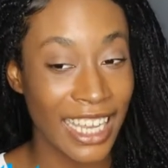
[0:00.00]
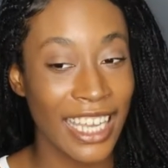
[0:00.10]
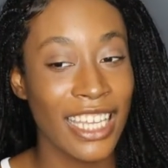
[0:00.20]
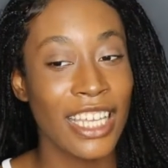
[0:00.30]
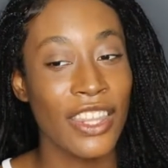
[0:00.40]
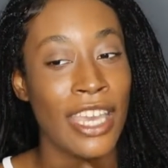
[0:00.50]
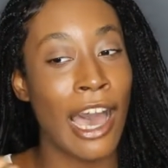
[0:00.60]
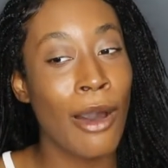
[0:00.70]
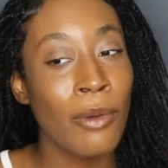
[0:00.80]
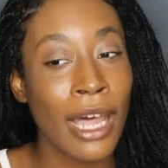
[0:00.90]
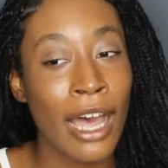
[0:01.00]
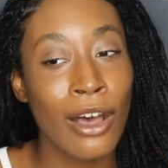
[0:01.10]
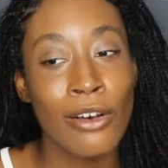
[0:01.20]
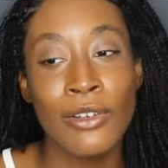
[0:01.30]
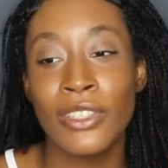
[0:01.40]
like The Owl
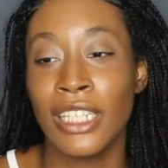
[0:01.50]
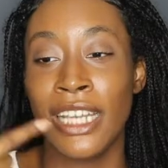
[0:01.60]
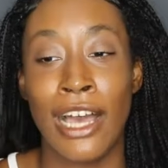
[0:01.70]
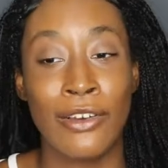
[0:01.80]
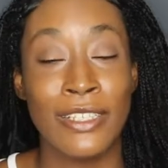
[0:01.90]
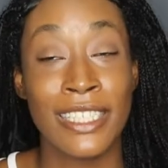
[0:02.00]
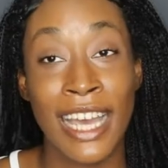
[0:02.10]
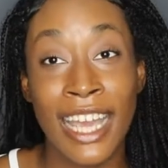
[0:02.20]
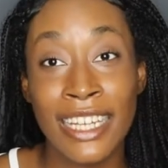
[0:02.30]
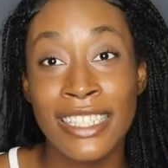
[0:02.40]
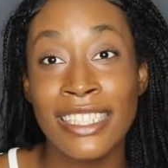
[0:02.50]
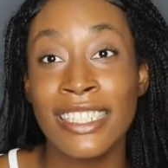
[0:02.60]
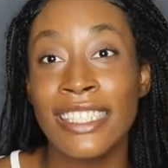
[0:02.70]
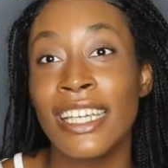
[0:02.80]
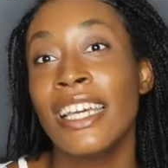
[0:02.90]
House, Attack on
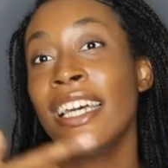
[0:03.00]
Titans,